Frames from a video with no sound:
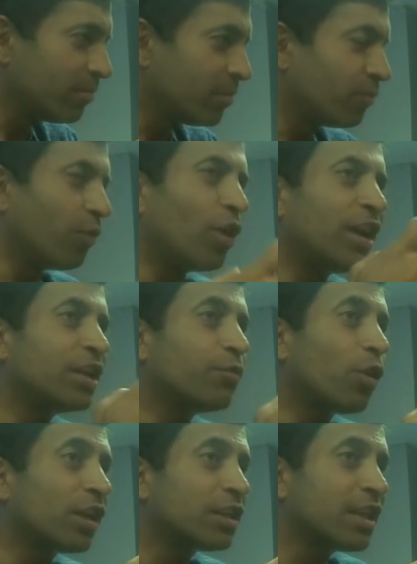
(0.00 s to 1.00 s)

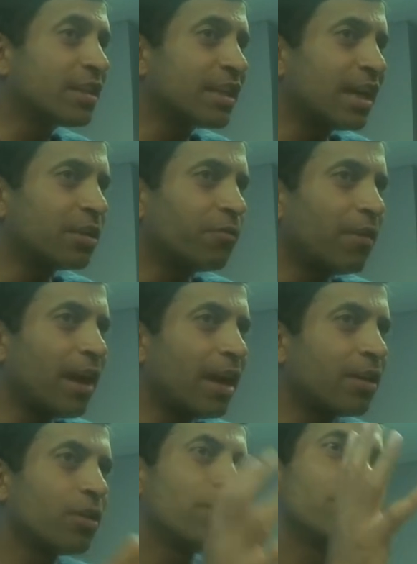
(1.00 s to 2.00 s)
What is inside the fat?
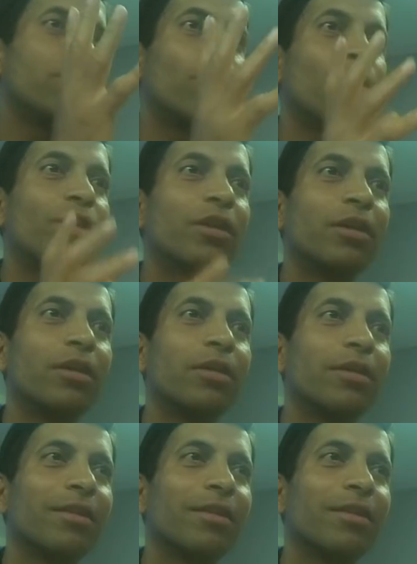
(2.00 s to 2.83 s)
Water.